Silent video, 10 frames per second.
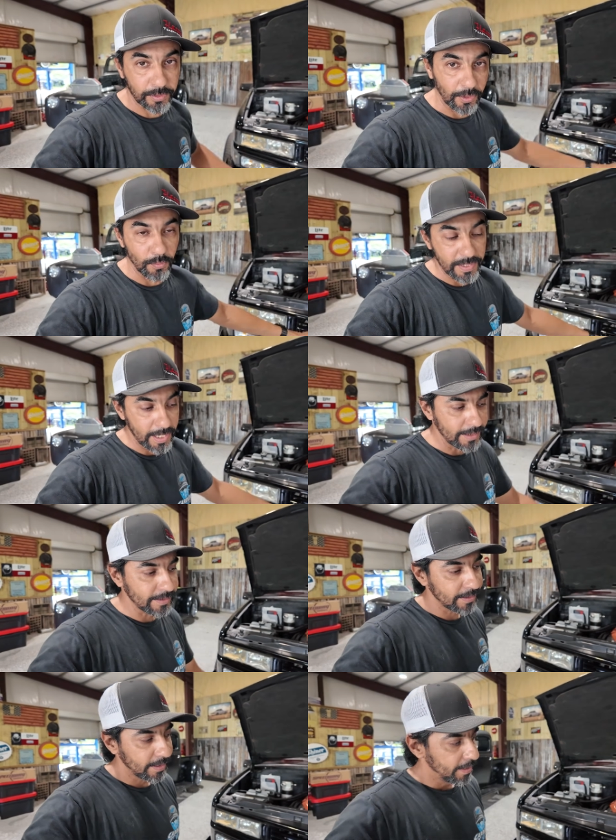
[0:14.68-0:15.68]
with the
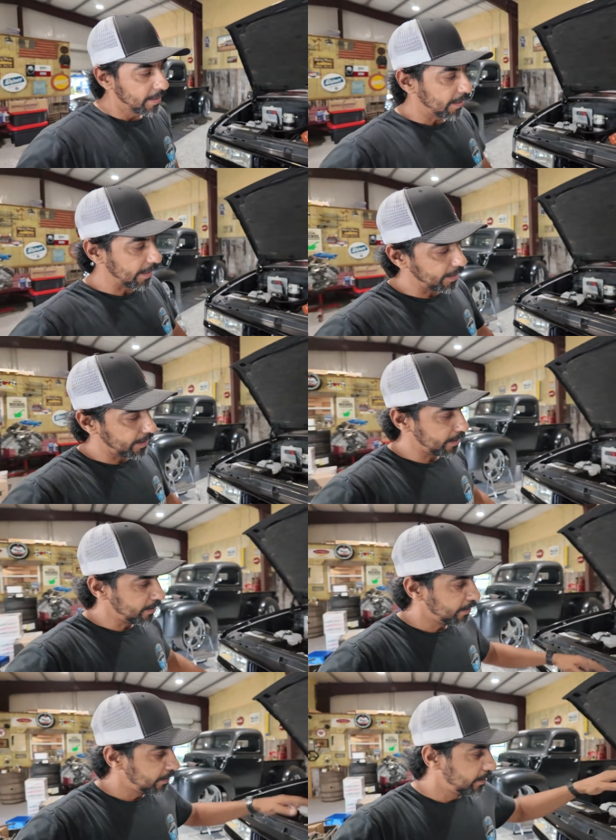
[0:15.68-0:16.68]
OBS, and
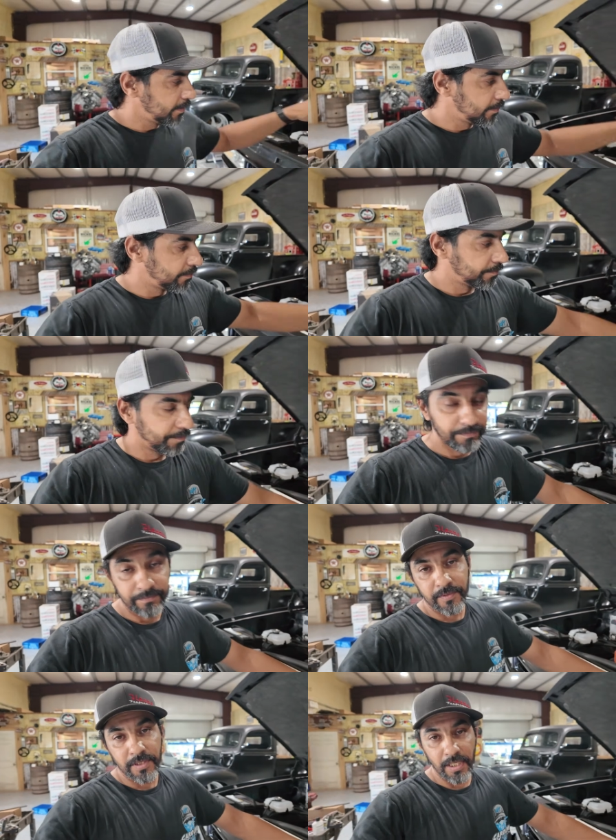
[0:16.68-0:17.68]
a
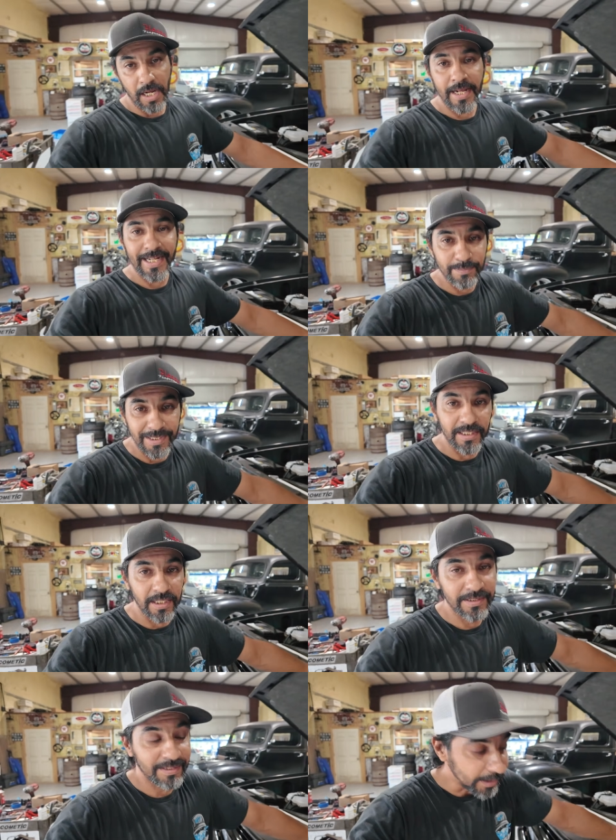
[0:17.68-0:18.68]
lot has been
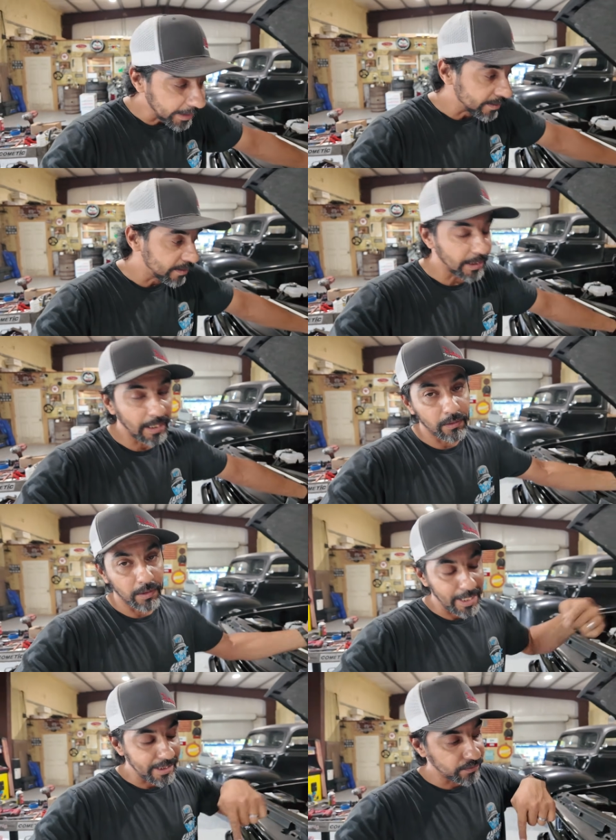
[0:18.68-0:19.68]
done since our
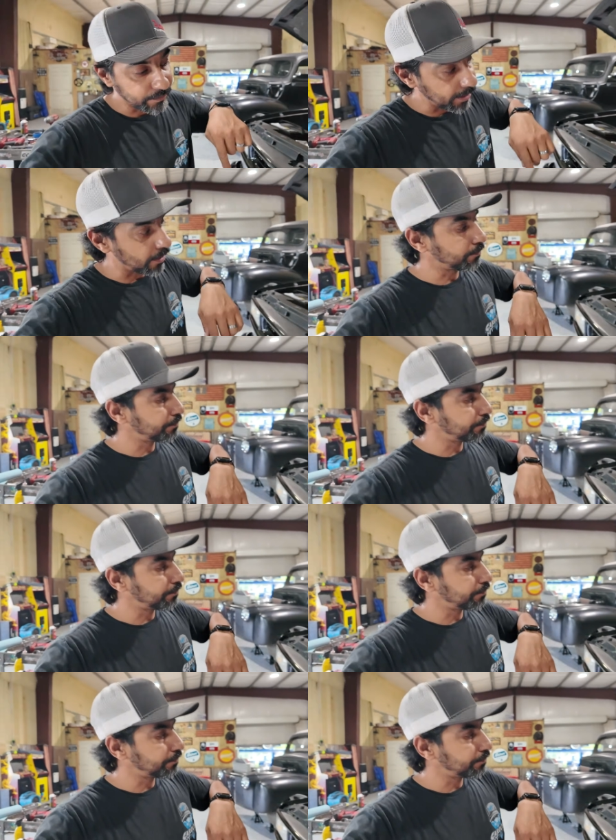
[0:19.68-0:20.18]
last video.